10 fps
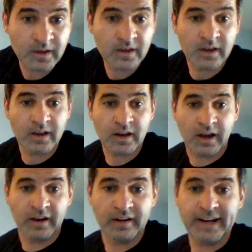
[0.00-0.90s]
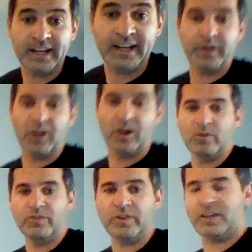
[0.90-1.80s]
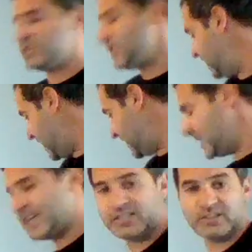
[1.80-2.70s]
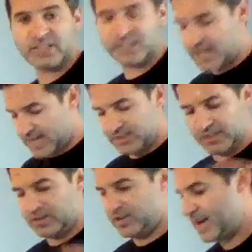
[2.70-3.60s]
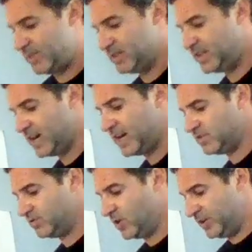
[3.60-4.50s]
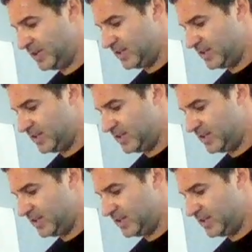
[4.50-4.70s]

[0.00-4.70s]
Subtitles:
All right, here we go. Moving on to our next exercise. Going to grab the dice, roll it into our